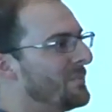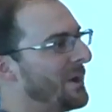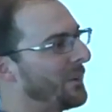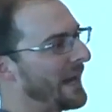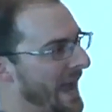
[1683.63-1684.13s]

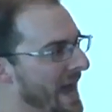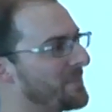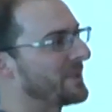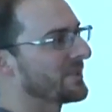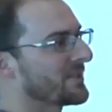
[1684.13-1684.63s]
But what
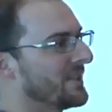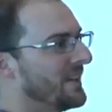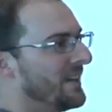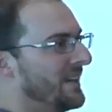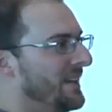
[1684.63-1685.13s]
happens
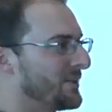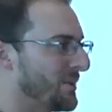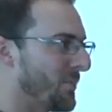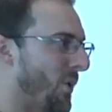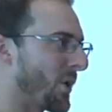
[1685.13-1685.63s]
is
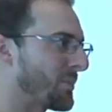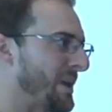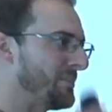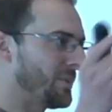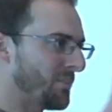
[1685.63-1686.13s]
the more
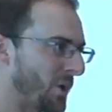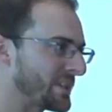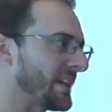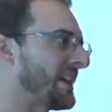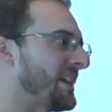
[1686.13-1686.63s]
people, more
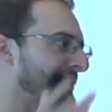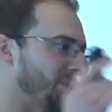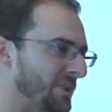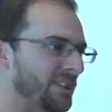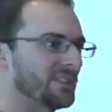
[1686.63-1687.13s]
technology
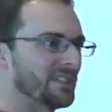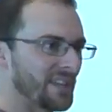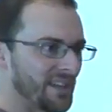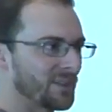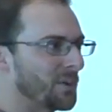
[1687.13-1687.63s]
builds into
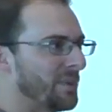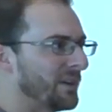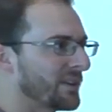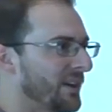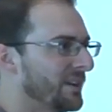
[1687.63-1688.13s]
that little
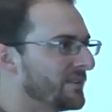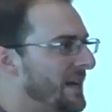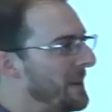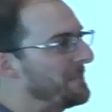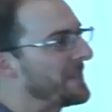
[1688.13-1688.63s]
bell curve,
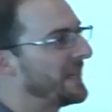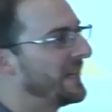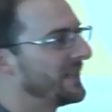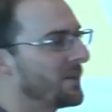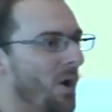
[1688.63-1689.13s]

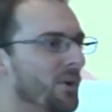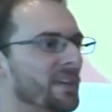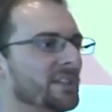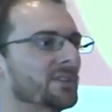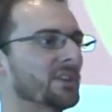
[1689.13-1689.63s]
it, the whole
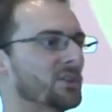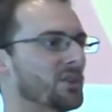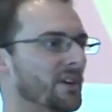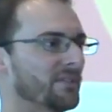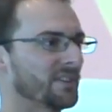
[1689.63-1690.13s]
thing's going to
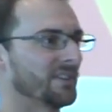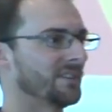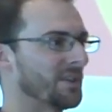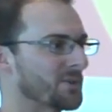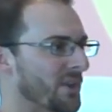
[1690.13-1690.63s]
shift.
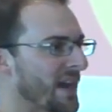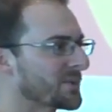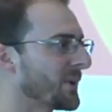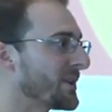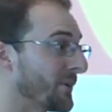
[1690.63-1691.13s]
And so
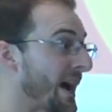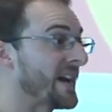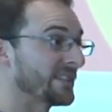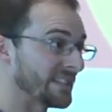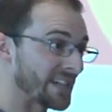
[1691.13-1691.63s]
that's where the
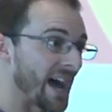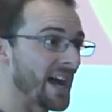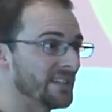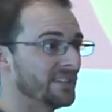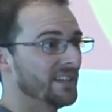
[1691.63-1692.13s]
rising
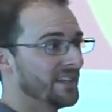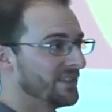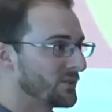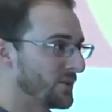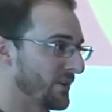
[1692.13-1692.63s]
tide
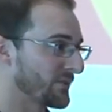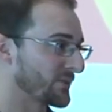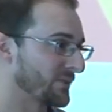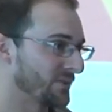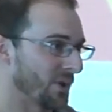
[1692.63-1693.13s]

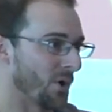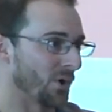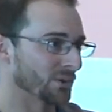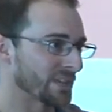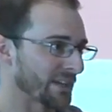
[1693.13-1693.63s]
shifts the
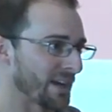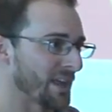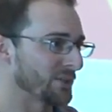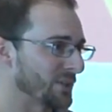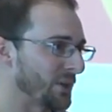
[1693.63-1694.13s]
whole
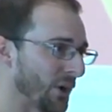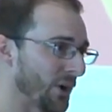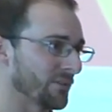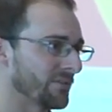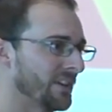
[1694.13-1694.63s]
technology
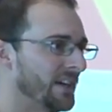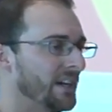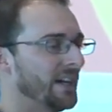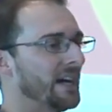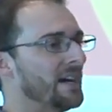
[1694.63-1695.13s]
curve.
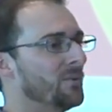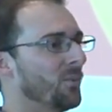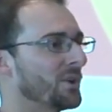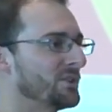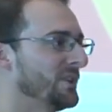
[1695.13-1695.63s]
Uh,
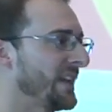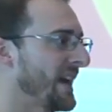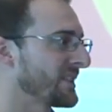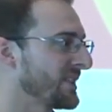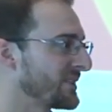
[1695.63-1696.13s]
once you get
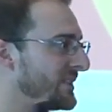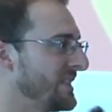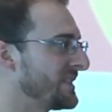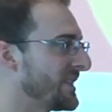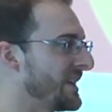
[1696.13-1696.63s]
access to
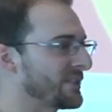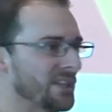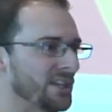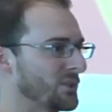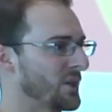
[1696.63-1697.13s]
these things,
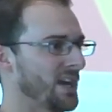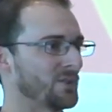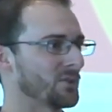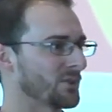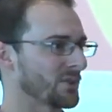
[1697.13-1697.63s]
it
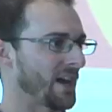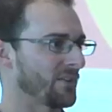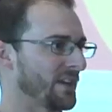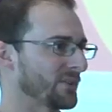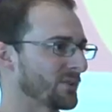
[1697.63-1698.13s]
changes how
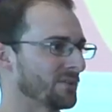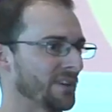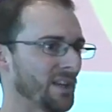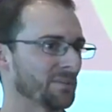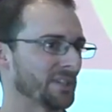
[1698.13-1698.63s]
things are
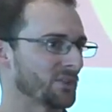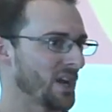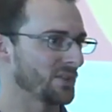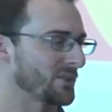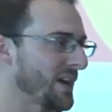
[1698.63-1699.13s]
developed, it
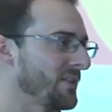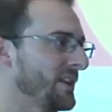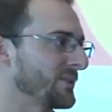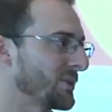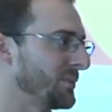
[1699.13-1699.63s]
changes how
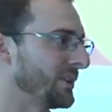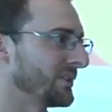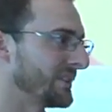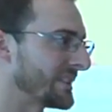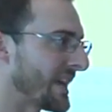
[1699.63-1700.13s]
things are
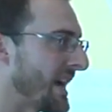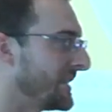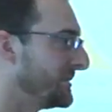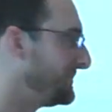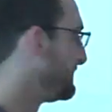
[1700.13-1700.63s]
built and designed.